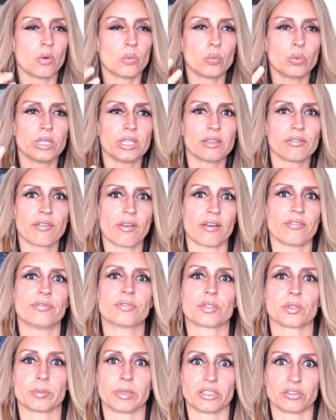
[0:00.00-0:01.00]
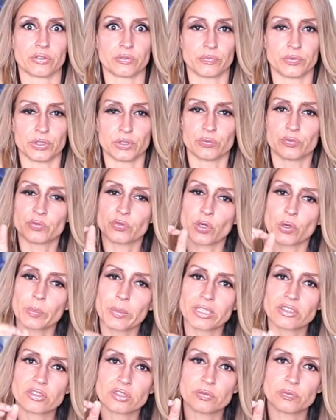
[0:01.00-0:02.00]
We love fermented food.
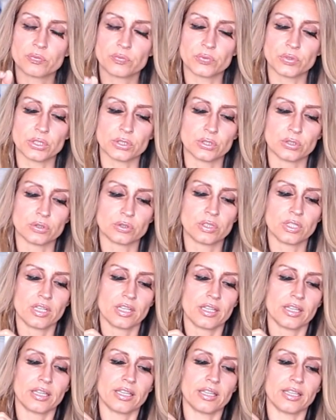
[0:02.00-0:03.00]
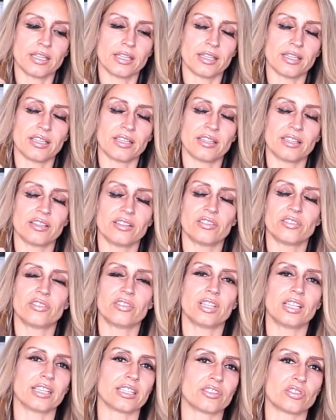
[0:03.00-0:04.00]
Fermented food
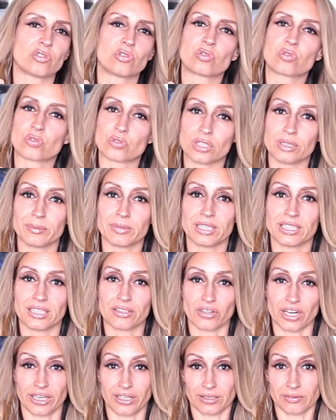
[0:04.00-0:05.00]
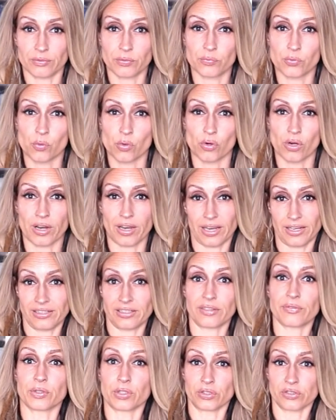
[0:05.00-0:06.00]
is extremely great for a
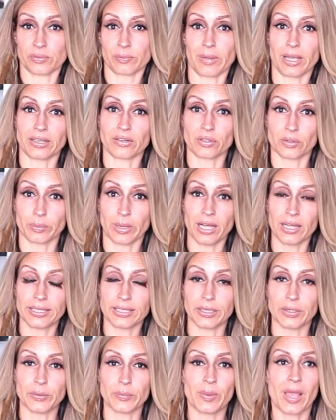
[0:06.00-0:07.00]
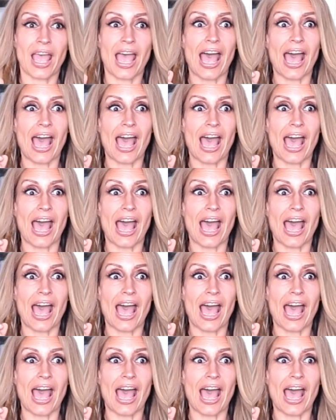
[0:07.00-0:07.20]
diverse microbiome.